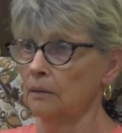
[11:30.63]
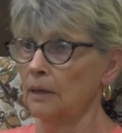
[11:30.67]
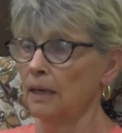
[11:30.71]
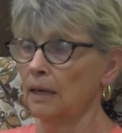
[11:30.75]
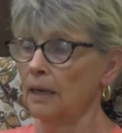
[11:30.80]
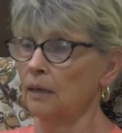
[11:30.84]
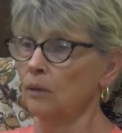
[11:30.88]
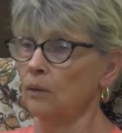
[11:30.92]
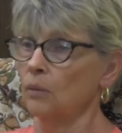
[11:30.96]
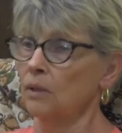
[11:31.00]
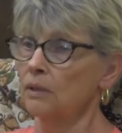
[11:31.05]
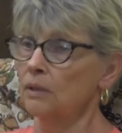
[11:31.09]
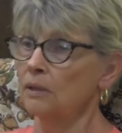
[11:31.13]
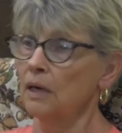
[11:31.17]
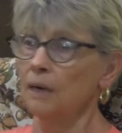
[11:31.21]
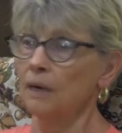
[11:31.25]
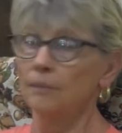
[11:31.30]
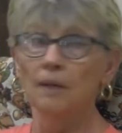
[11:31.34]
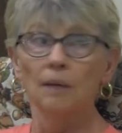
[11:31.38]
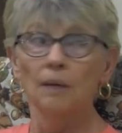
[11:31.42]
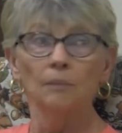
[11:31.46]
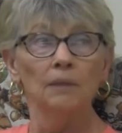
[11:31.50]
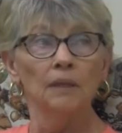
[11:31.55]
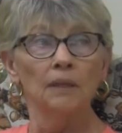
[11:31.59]
And at one
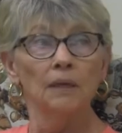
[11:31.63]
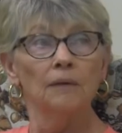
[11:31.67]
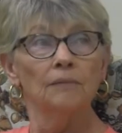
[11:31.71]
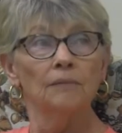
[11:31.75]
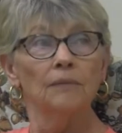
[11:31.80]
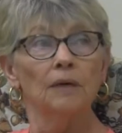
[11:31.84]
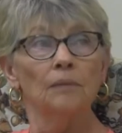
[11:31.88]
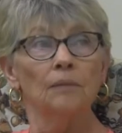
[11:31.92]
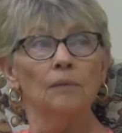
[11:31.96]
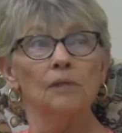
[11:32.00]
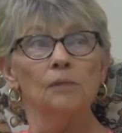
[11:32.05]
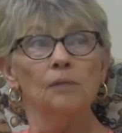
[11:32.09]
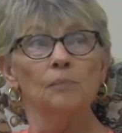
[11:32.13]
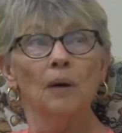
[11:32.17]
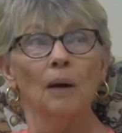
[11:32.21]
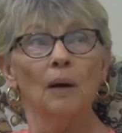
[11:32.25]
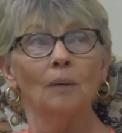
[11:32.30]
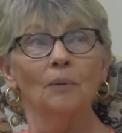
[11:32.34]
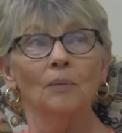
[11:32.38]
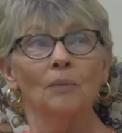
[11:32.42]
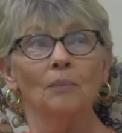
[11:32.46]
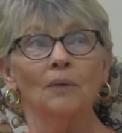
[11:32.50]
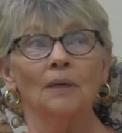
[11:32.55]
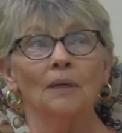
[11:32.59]
time they believed there was
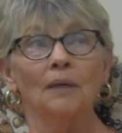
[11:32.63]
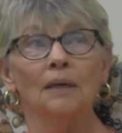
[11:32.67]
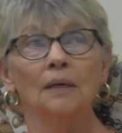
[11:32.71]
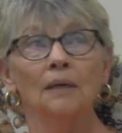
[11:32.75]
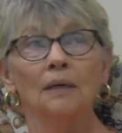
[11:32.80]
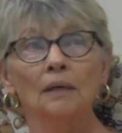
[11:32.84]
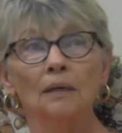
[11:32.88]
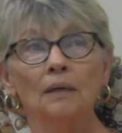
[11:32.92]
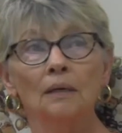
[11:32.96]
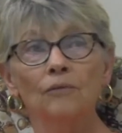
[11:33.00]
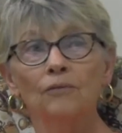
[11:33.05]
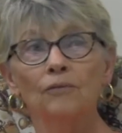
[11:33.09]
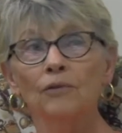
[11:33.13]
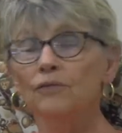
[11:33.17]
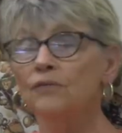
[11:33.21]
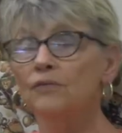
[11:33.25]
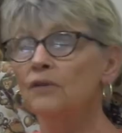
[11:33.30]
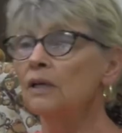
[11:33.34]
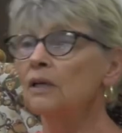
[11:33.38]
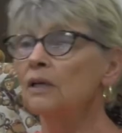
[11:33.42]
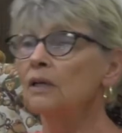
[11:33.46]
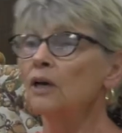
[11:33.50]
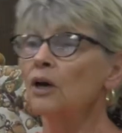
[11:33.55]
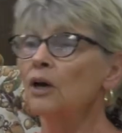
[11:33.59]
probably
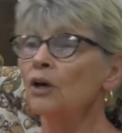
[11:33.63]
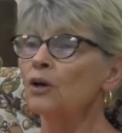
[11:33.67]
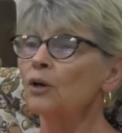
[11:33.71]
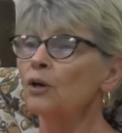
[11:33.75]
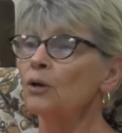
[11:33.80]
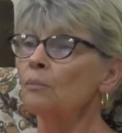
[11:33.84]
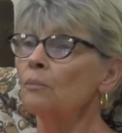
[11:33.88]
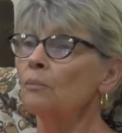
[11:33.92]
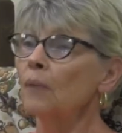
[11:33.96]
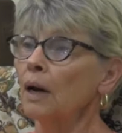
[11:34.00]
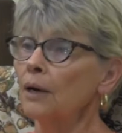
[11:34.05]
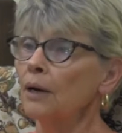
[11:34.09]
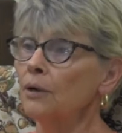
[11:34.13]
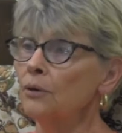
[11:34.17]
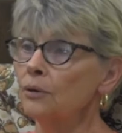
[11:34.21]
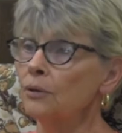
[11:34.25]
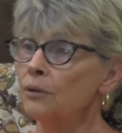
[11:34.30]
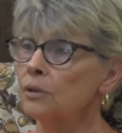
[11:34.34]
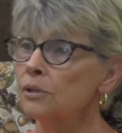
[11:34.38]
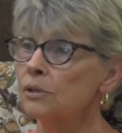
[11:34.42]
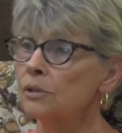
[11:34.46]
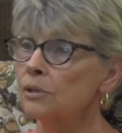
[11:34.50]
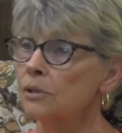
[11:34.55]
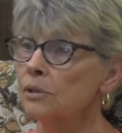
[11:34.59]
1,500
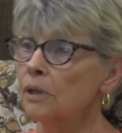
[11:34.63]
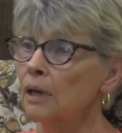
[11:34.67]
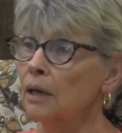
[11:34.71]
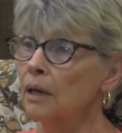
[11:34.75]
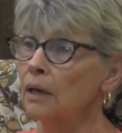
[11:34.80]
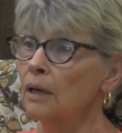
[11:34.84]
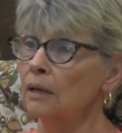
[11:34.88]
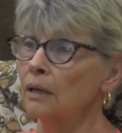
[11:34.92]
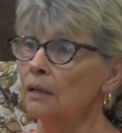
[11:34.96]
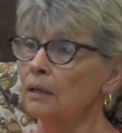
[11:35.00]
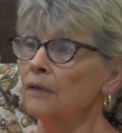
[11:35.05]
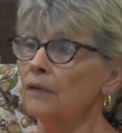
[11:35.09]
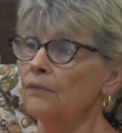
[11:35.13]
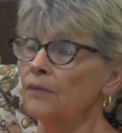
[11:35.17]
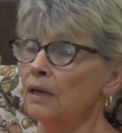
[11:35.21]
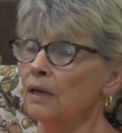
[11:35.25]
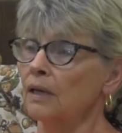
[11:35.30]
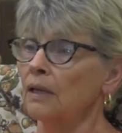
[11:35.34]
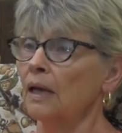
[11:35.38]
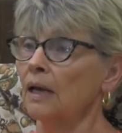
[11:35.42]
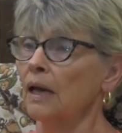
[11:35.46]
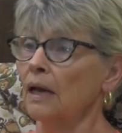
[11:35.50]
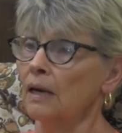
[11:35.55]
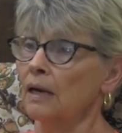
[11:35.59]
miners living
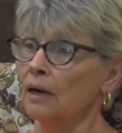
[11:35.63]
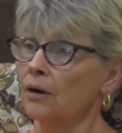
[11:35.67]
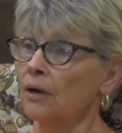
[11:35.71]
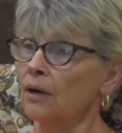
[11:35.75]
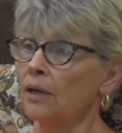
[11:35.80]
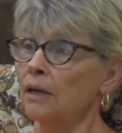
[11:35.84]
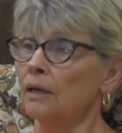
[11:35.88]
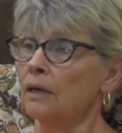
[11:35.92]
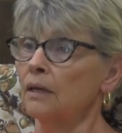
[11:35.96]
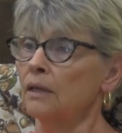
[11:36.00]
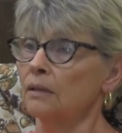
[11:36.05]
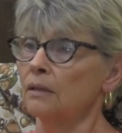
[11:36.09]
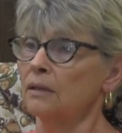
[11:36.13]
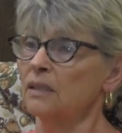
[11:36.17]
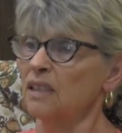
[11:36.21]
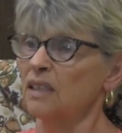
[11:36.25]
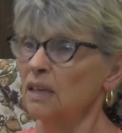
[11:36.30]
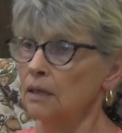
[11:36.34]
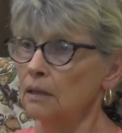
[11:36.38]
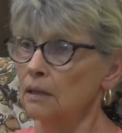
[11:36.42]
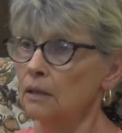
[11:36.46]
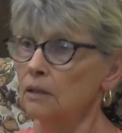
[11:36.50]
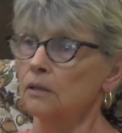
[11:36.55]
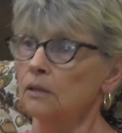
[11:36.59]
in that area in
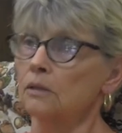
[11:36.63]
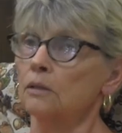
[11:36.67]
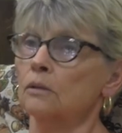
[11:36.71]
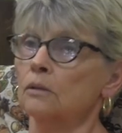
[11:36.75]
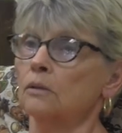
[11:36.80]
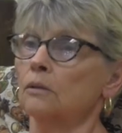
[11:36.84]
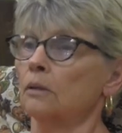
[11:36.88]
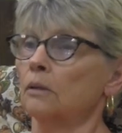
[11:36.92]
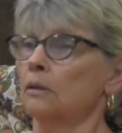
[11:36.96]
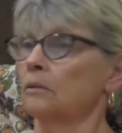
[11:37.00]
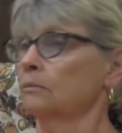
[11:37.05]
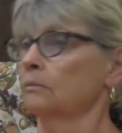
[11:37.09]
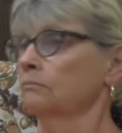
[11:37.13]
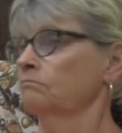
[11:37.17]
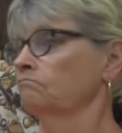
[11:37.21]
tents or,